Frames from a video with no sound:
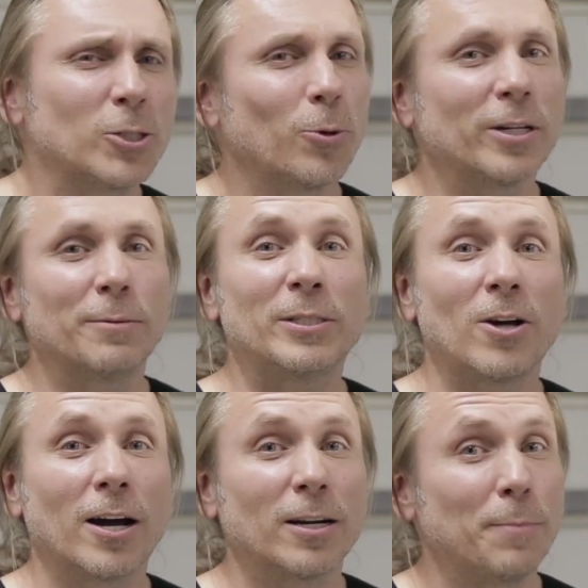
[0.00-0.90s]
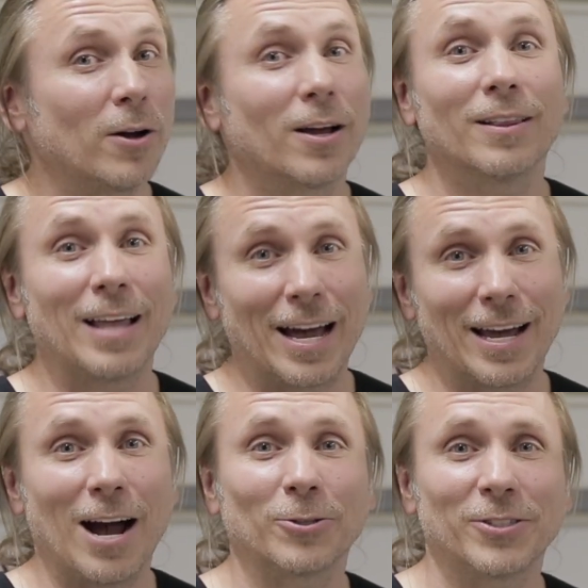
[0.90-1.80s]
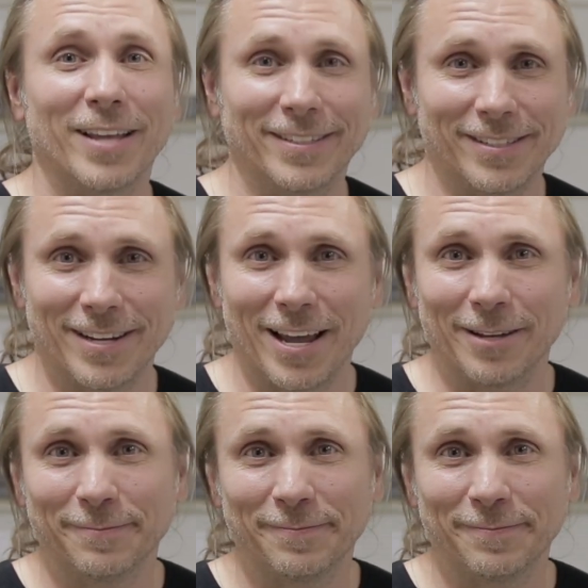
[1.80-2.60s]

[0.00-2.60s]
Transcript: So we're gonna be talking about a lot of house snakes today.